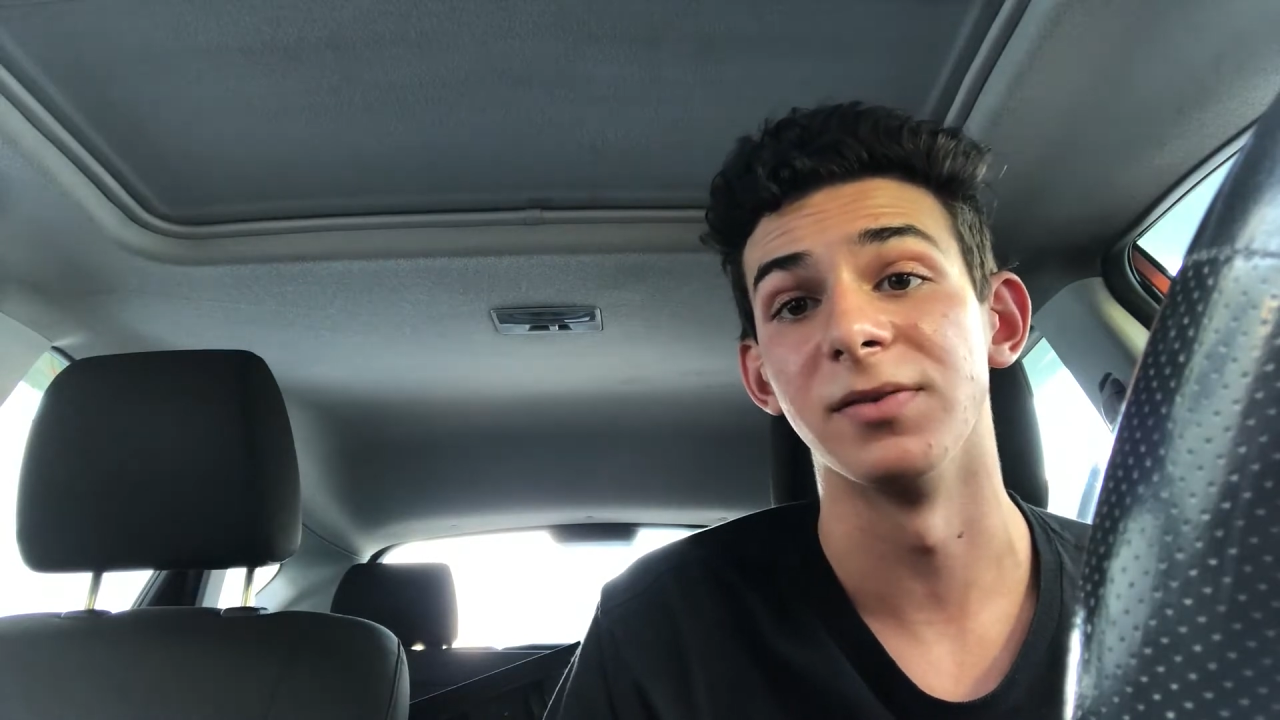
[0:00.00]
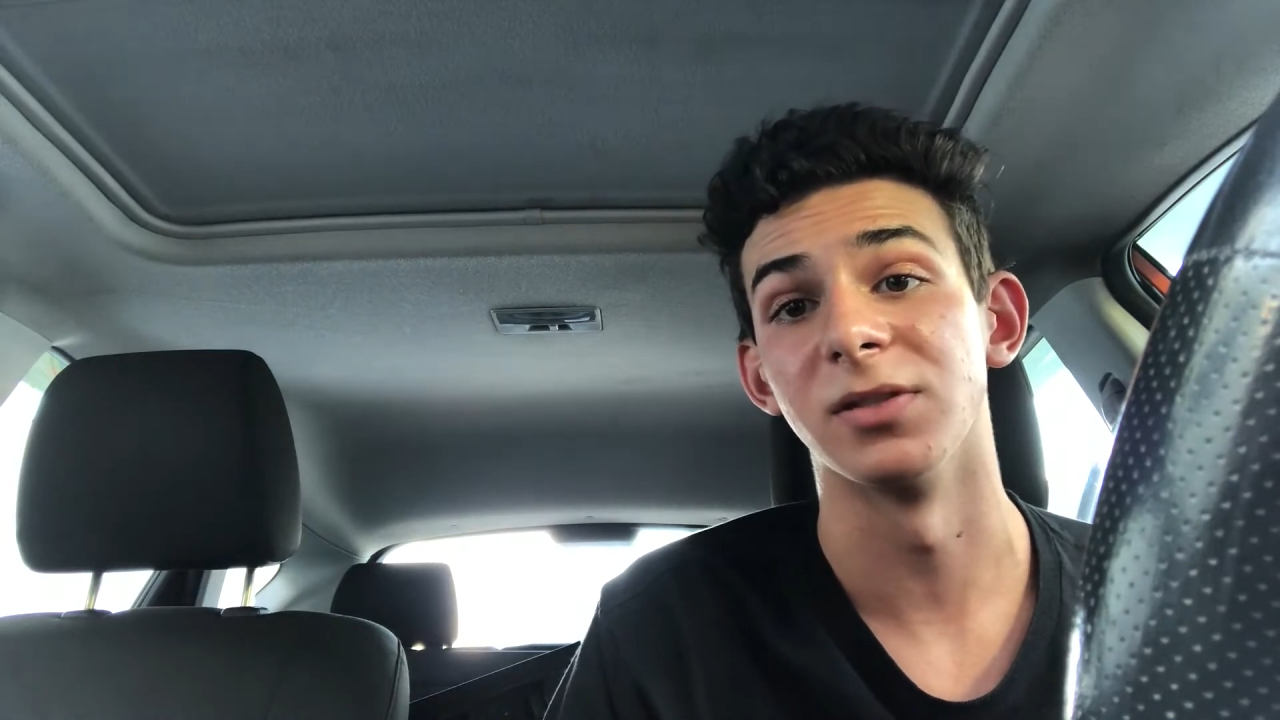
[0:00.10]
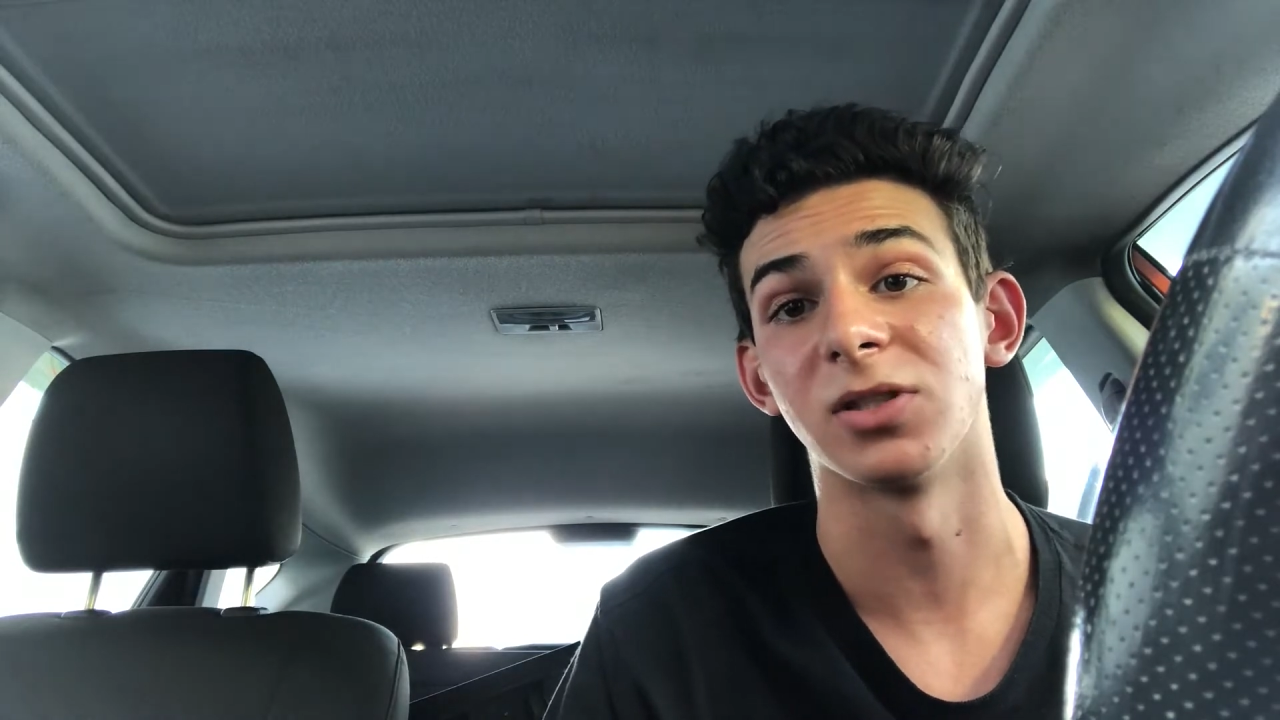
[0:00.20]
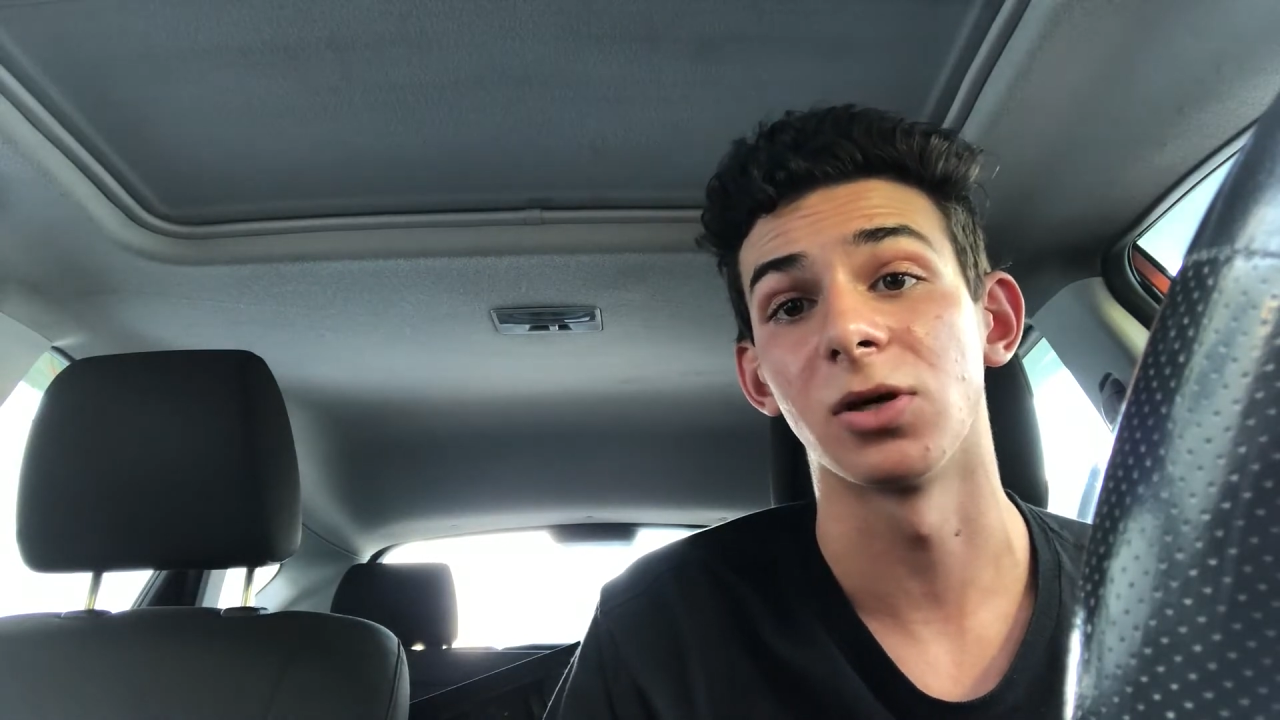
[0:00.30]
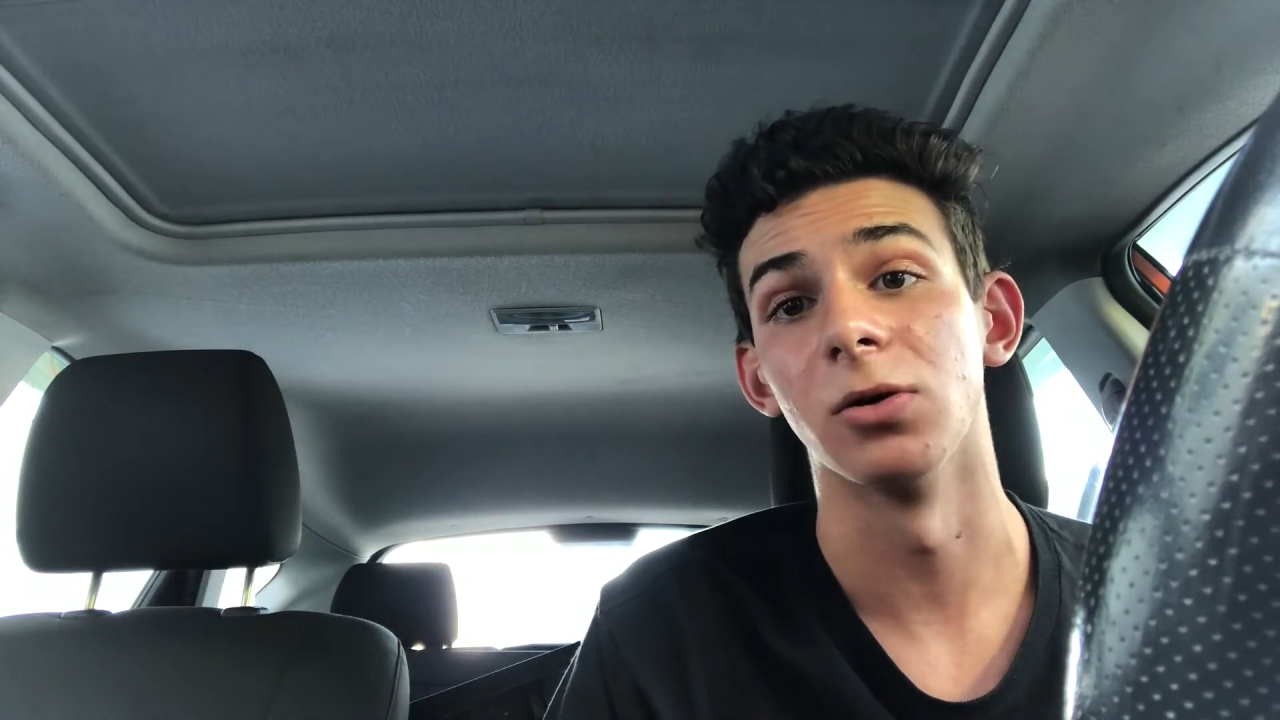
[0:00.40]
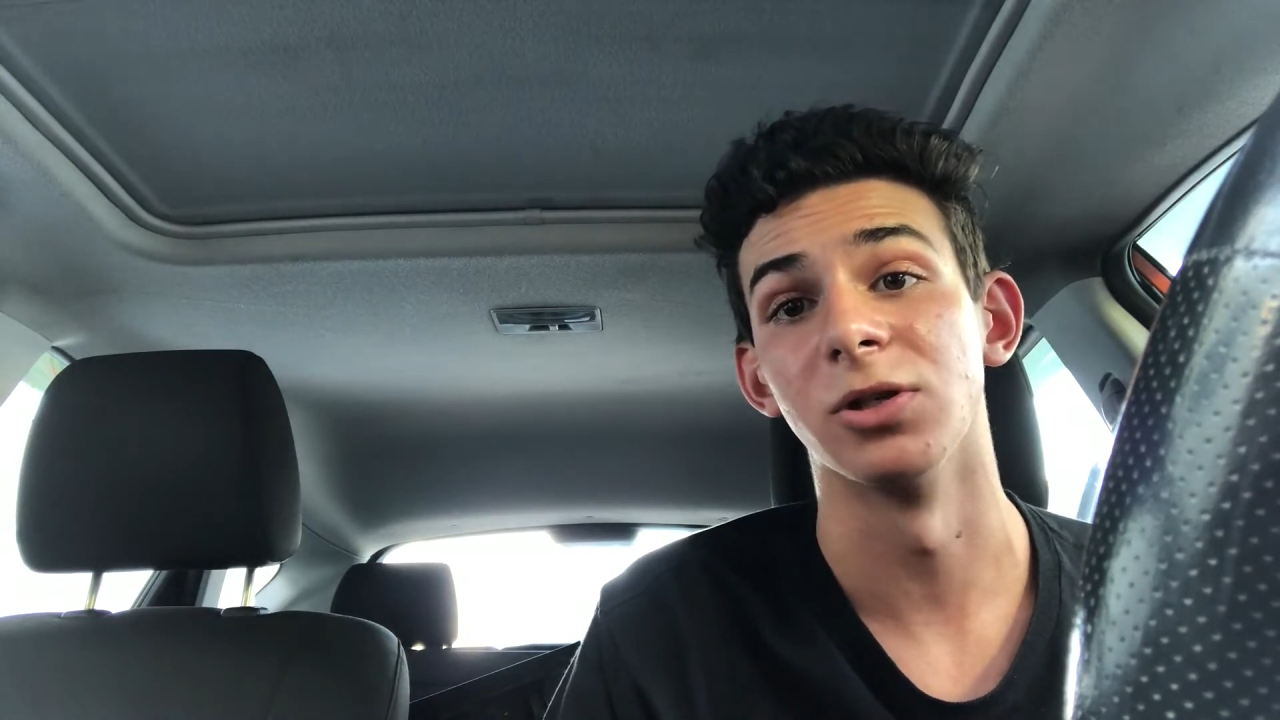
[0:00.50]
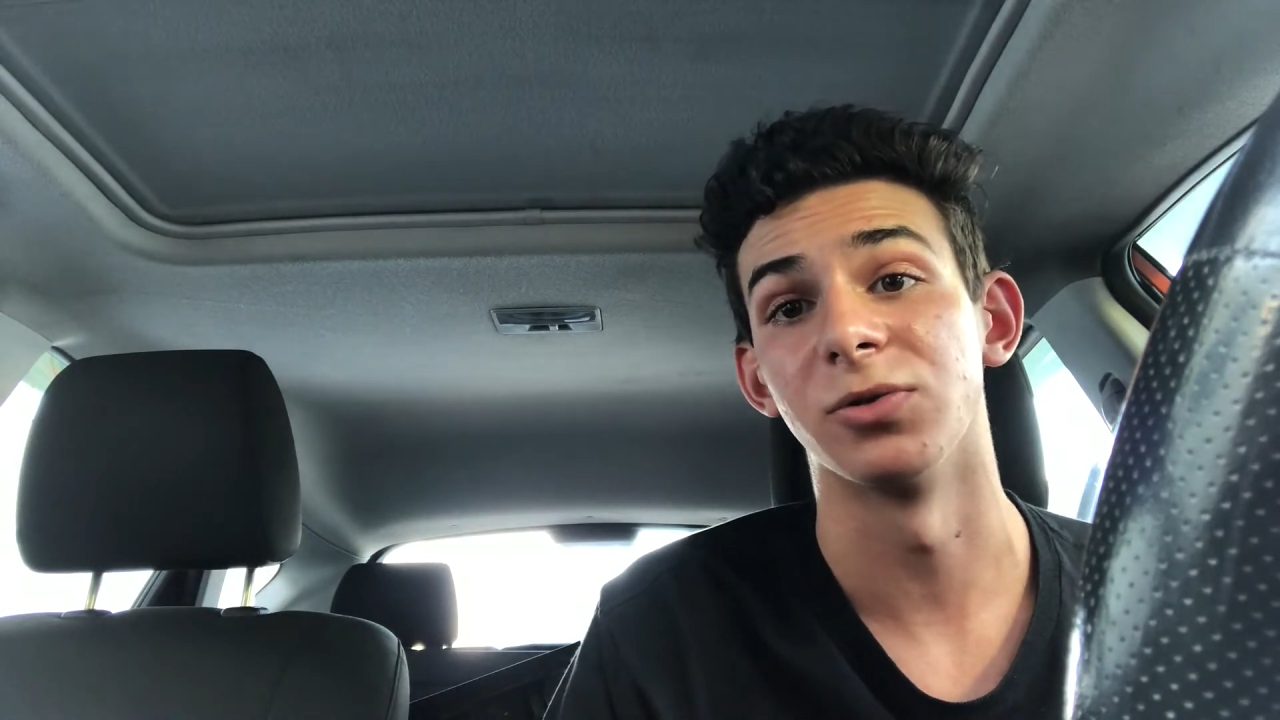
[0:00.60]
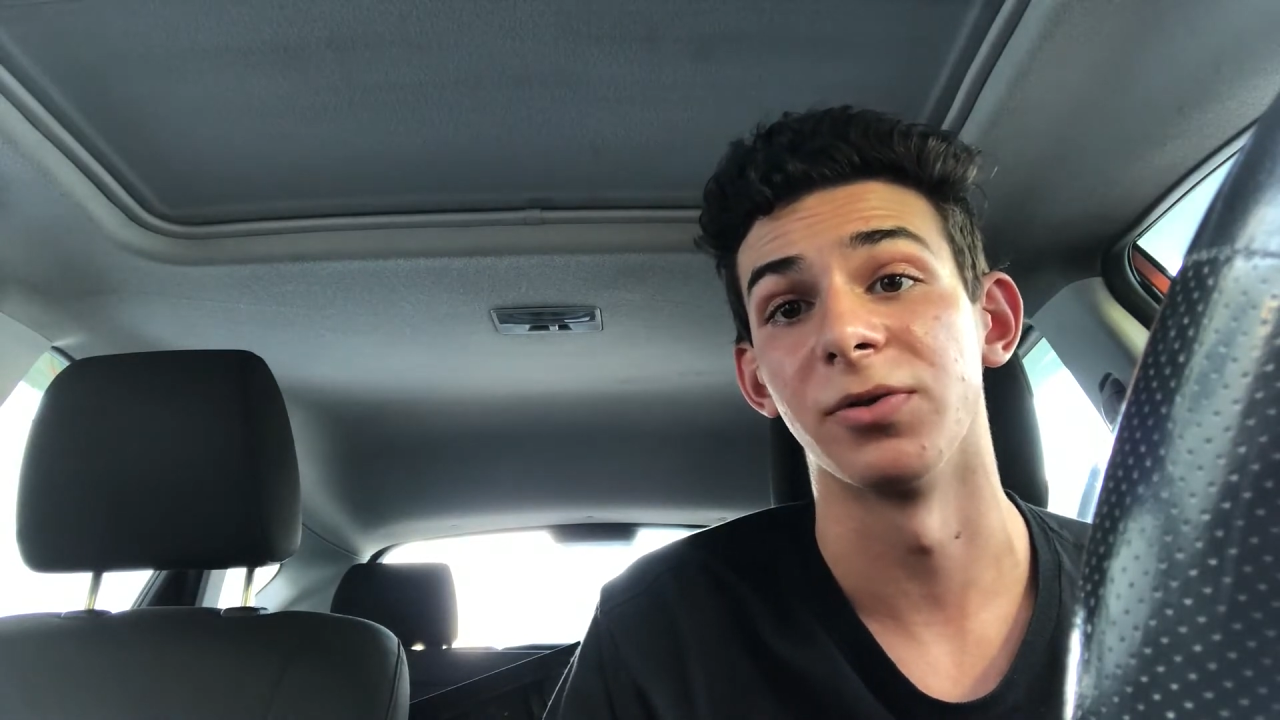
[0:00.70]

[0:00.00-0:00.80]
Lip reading: discouraged